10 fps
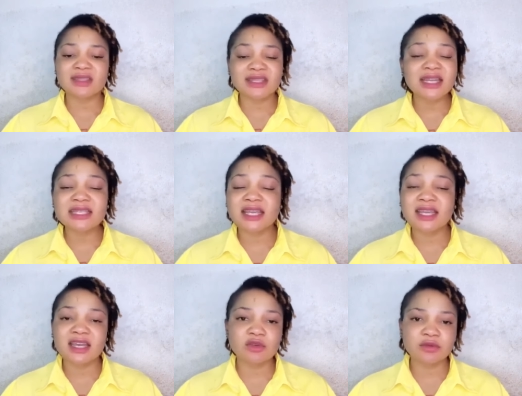that they
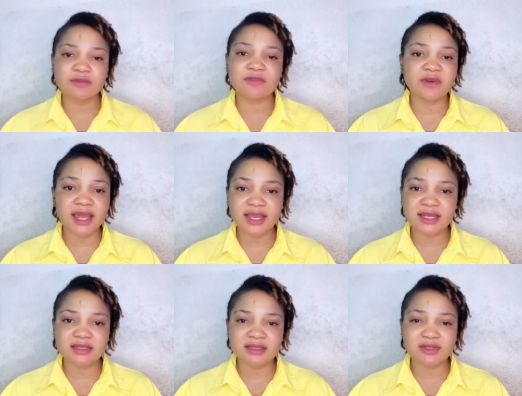are not
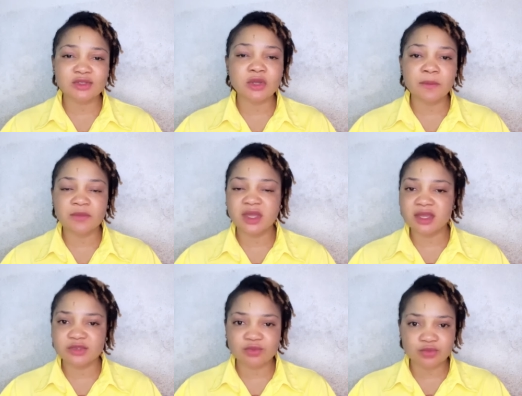fine. Something
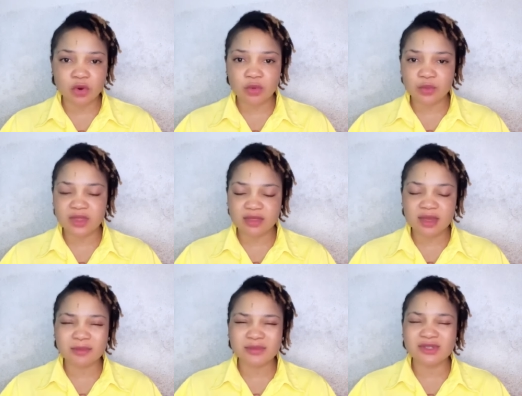is wrong with
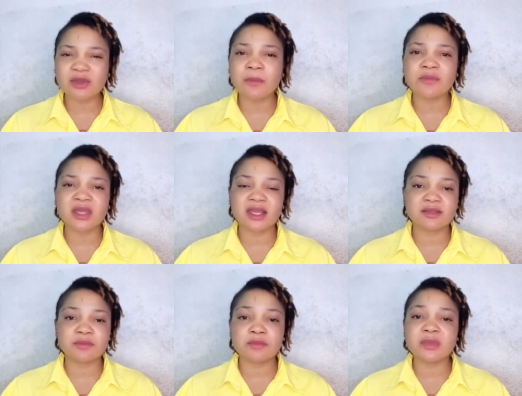them. Something
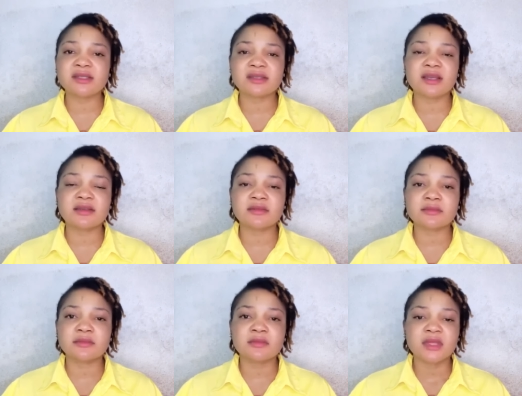is missing.
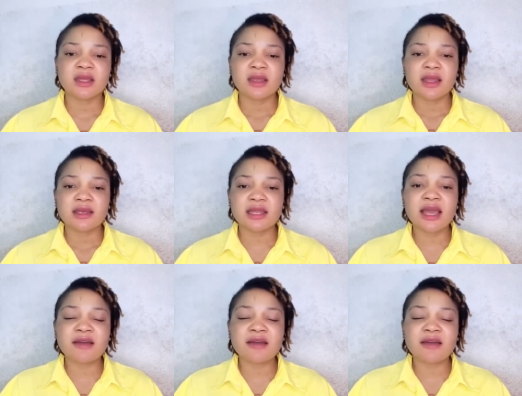They